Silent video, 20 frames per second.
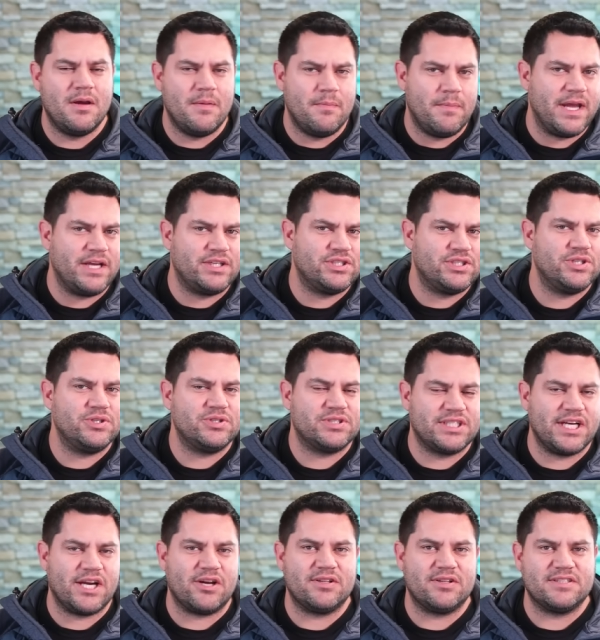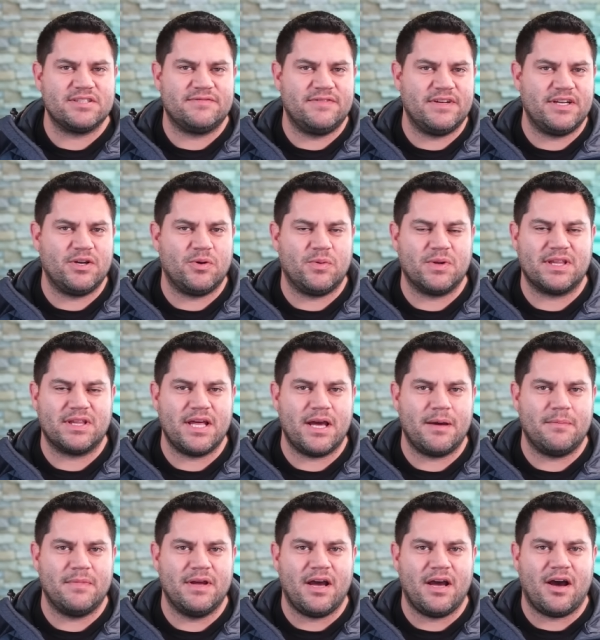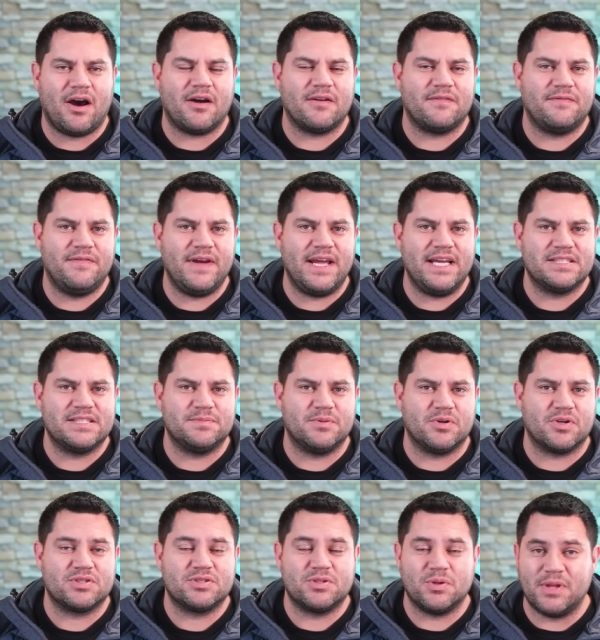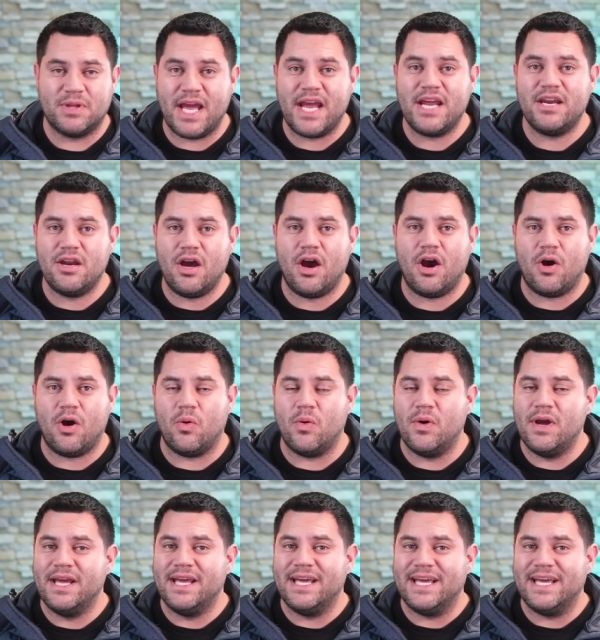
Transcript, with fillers: make sure you share this video with them on Facebook so they know